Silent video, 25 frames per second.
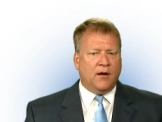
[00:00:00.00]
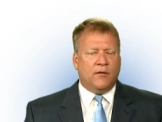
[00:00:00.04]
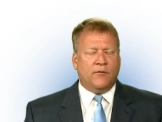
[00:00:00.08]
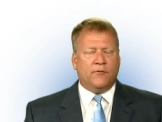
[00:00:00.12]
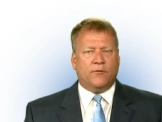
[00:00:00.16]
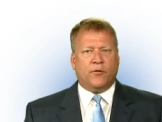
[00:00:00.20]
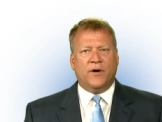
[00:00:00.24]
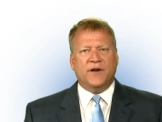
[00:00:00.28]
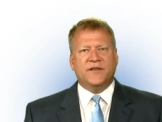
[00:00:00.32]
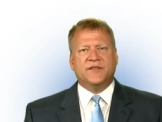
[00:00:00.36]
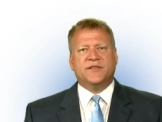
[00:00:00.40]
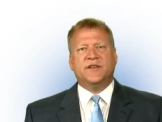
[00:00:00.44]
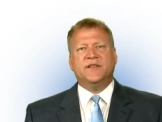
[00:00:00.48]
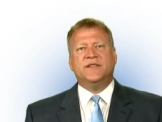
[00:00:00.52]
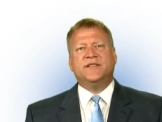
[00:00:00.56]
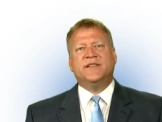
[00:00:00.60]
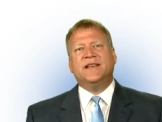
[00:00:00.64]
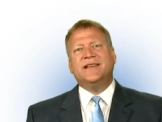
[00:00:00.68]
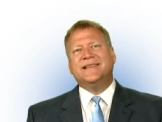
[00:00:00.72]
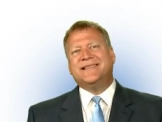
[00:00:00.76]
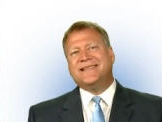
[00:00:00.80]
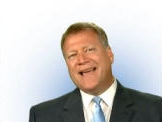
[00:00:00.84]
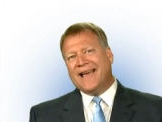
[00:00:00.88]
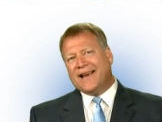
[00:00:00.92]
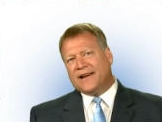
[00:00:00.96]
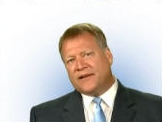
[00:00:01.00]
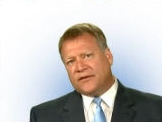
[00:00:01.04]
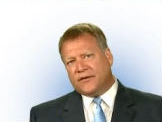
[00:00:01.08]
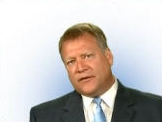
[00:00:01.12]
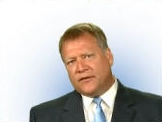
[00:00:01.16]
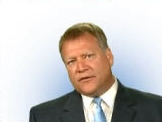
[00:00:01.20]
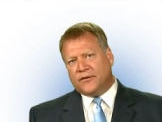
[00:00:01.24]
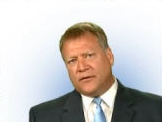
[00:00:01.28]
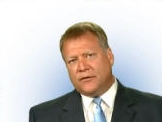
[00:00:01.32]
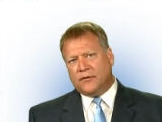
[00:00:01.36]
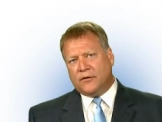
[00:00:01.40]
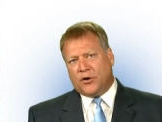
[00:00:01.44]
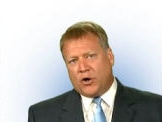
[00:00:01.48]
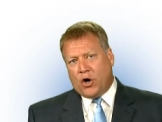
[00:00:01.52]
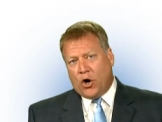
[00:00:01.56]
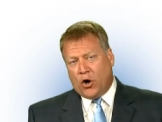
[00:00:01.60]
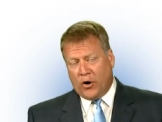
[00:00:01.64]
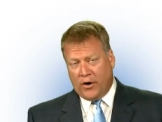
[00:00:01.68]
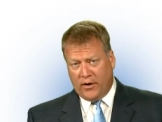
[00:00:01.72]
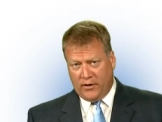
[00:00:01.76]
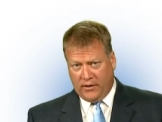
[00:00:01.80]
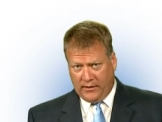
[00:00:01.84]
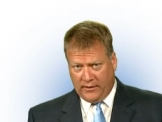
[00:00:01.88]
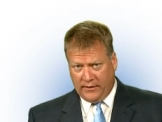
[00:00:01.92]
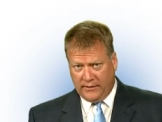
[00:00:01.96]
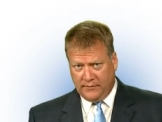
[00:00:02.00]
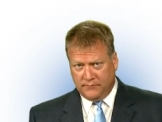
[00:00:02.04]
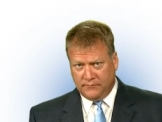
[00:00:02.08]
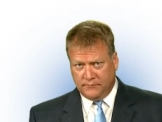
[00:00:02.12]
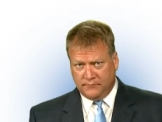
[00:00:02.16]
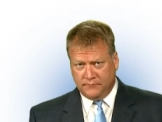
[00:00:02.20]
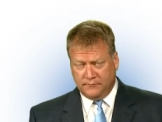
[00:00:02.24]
For instance, in Texas, currently,